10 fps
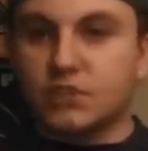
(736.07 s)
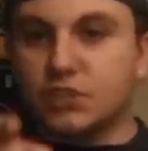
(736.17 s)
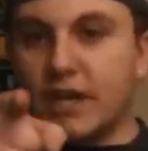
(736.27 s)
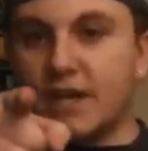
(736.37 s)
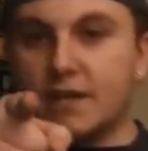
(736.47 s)

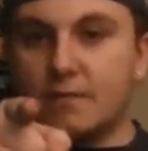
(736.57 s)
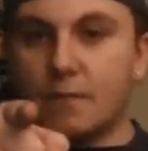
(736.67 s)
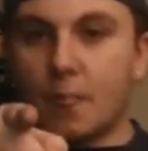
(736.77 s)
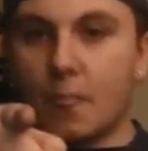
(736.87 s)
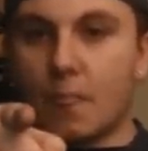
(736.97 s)
Shady,
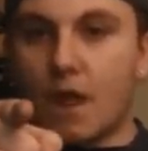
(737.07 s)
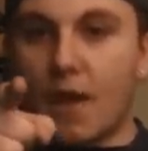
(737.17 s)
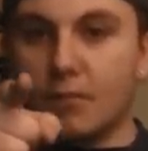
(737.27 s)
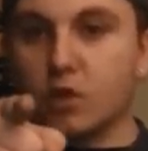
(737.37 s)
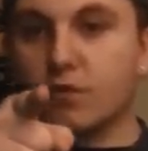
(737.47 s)

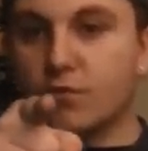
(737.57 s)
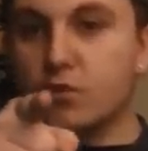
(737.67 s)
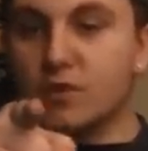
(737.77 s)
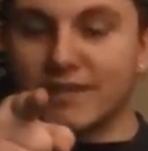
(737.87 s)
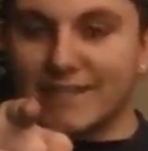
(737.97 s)
I'm looking for
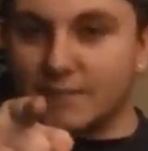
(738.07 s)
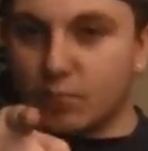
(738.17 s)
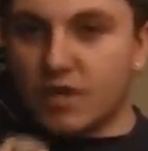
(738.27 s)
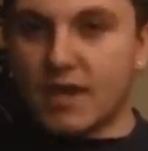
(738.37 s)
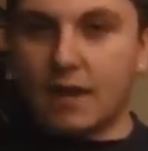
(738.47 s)
you to at least
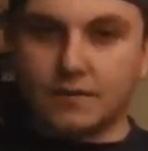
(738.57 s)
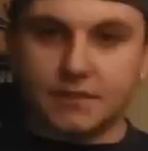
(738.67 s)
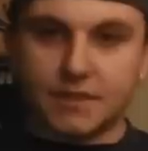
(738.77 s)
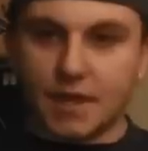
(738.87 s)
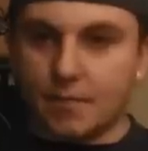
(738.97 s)
break out
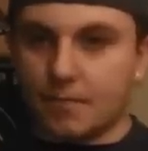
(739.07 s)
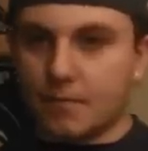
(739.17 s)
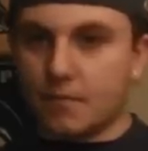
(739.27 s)
this game.